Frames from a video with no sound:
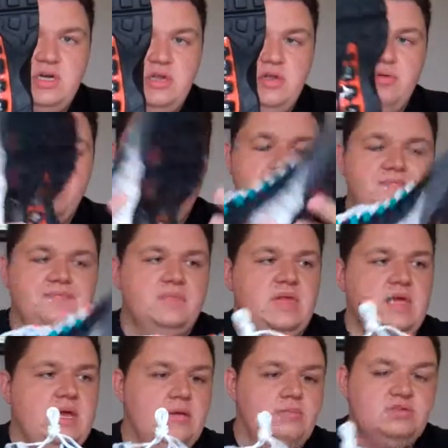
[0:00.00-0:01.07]
colourway.
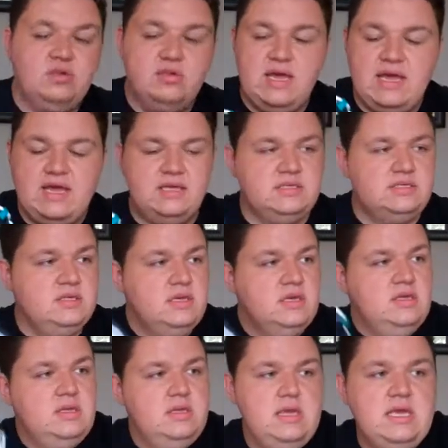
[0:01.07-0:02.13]
So that is
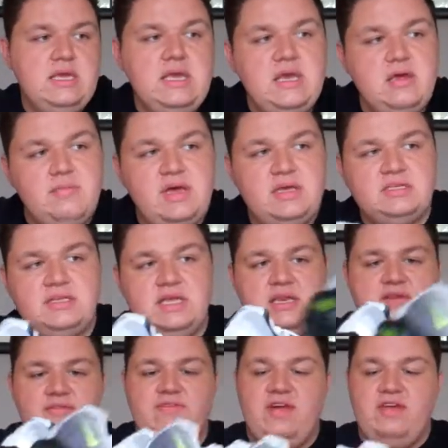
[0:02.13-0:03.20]
the Nike Air Max
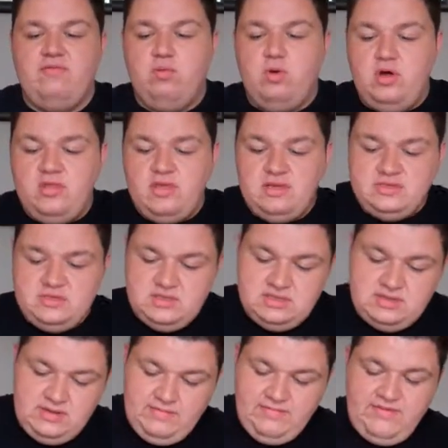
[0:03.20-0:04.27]
95 What This.